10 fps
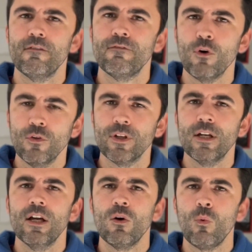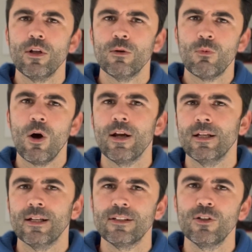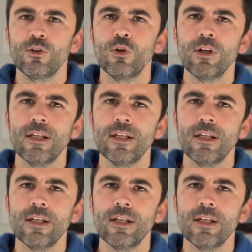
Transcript: foot when you're riding, that's a good